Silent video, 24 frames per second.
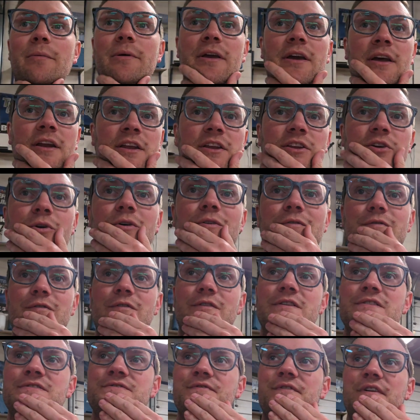going to do it for
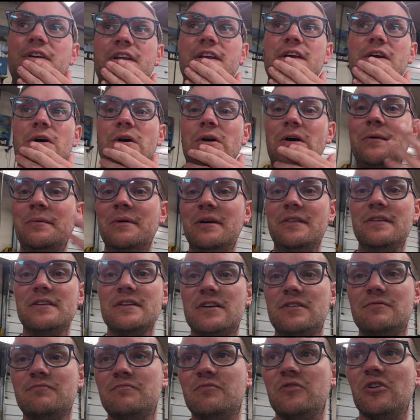this video. I mean,
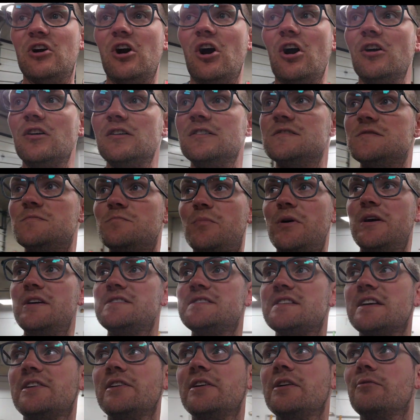the car is
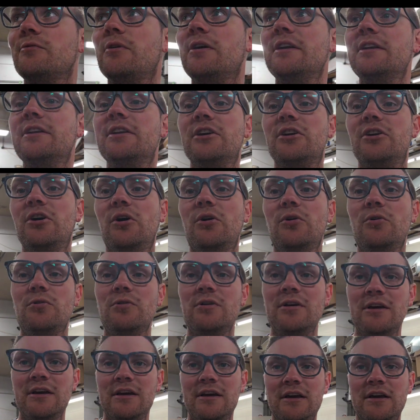basically ready to go.